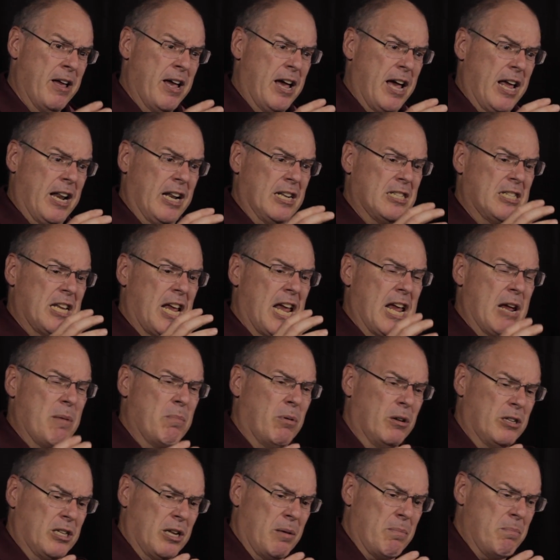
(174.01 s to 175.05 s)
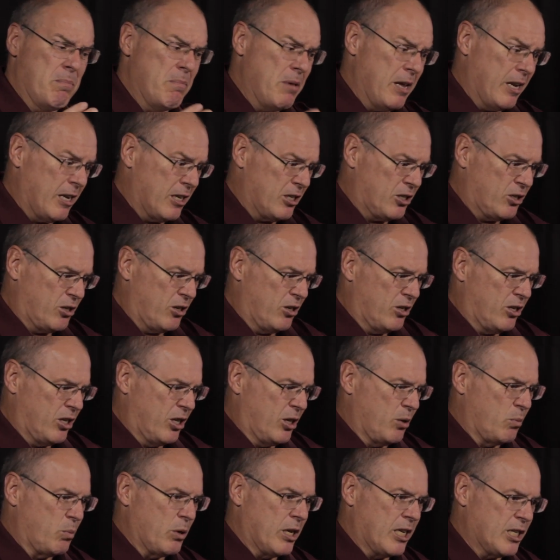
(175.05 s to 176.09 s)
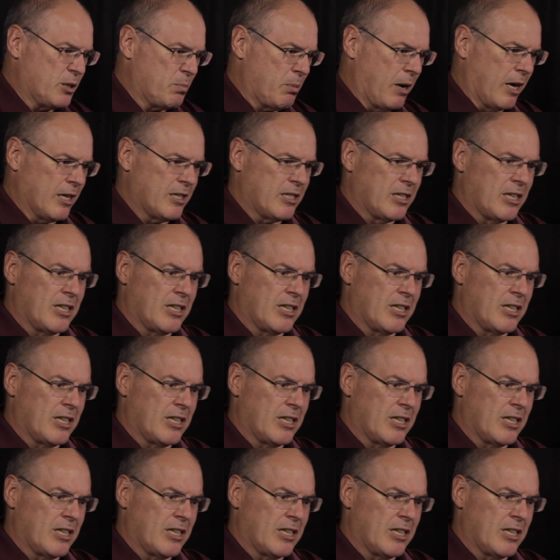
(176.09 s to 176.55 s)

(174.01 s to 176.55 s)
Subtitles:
and is able to minister to the weak spots,